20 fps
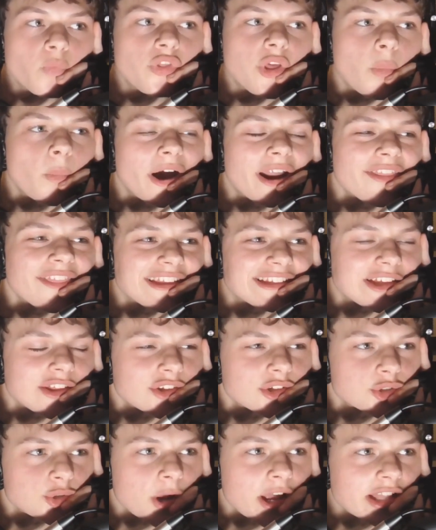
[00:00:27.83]
Then why do they say
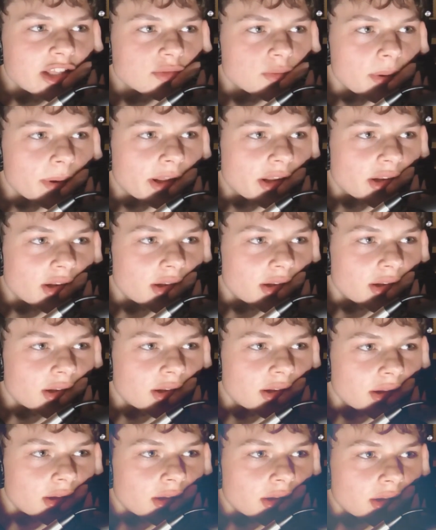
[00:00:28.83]
they're trans women?
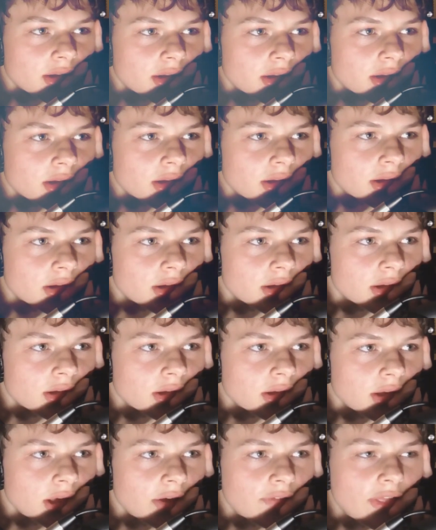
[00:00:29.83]

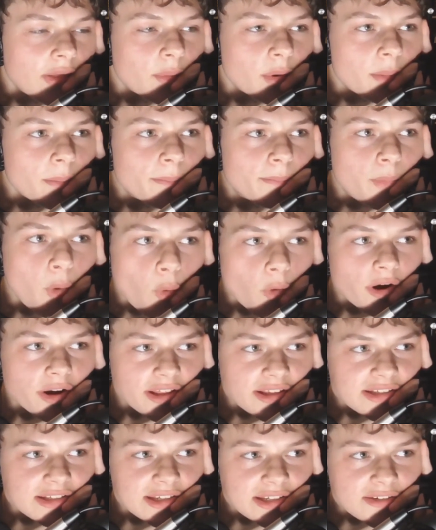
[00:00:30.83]
If they were born
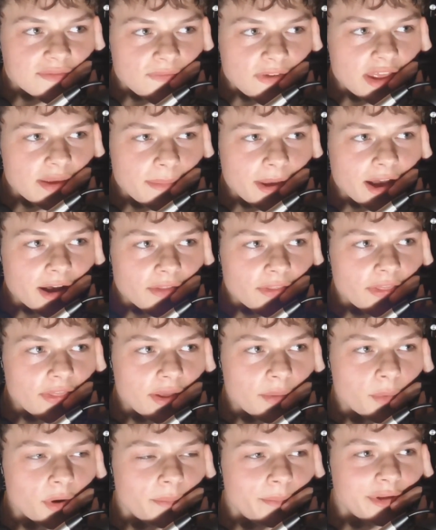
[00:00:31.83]
a cis female, then
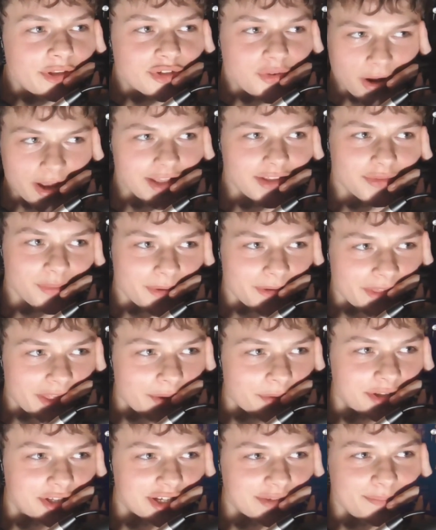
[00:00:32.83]
they wouldn't be trans women.
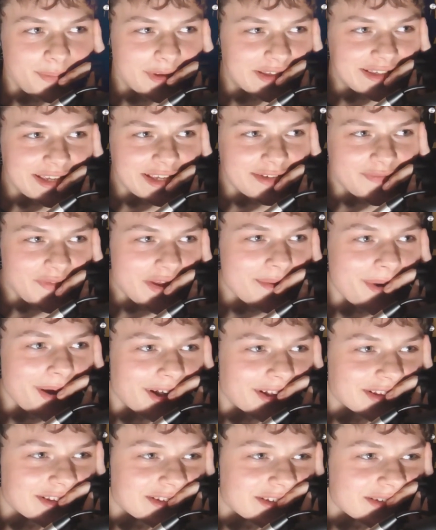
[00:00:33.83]
They would just be cis
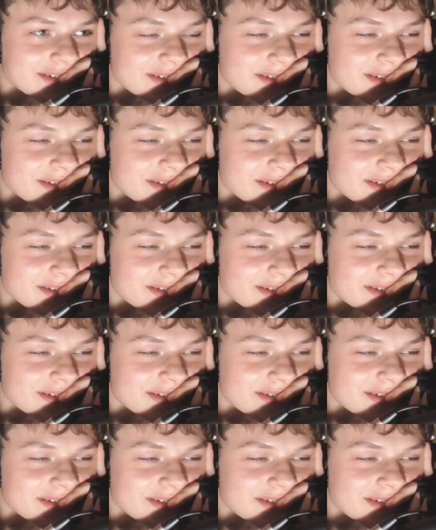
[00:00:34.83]
females.